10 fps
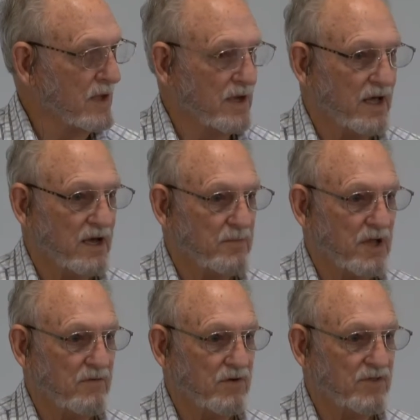Now, how many
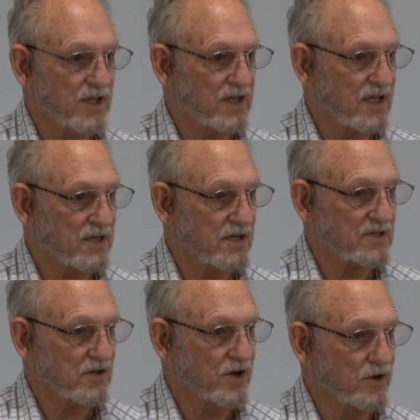of you think that's
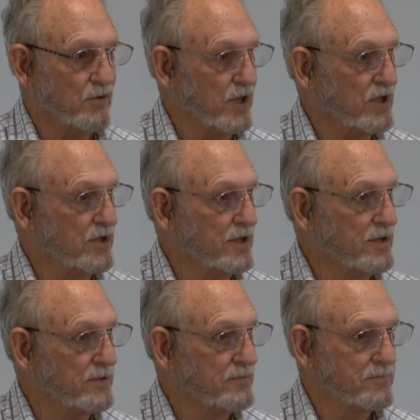going to do any good?
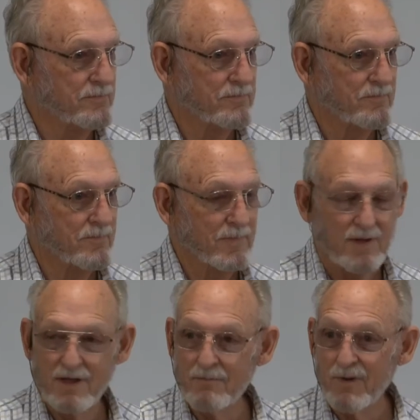
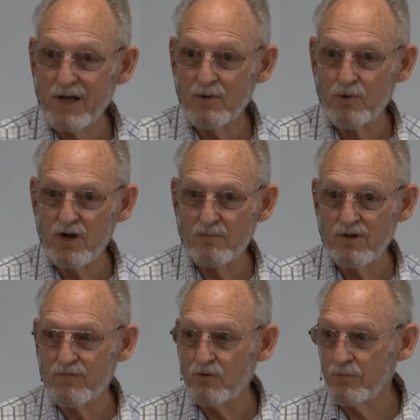It might have worked
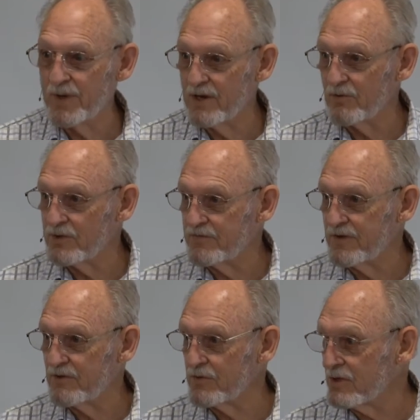before Peter was
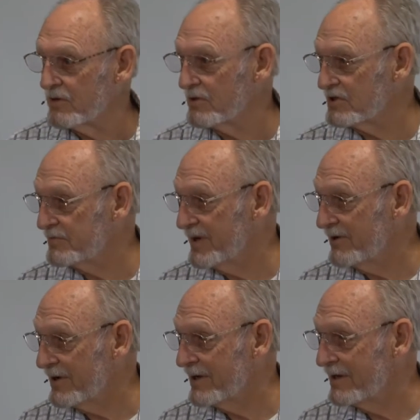filled with the Holy
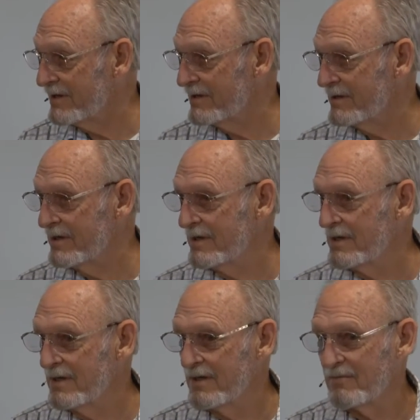Spirit,
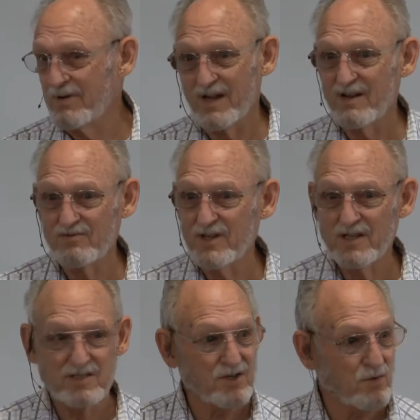but I don't think
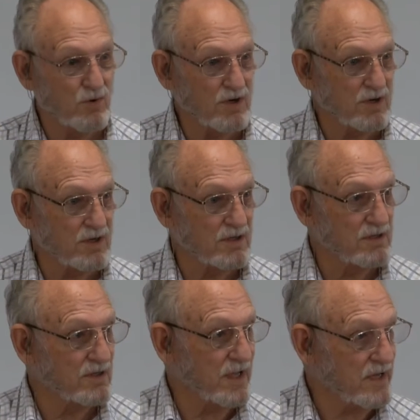it's going to
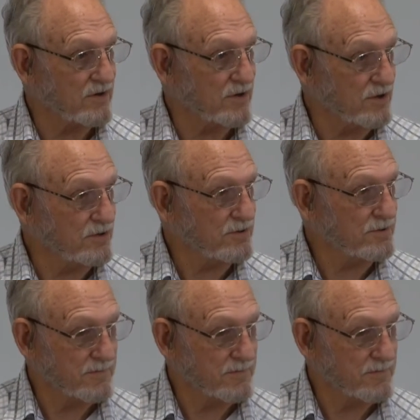work now, do you?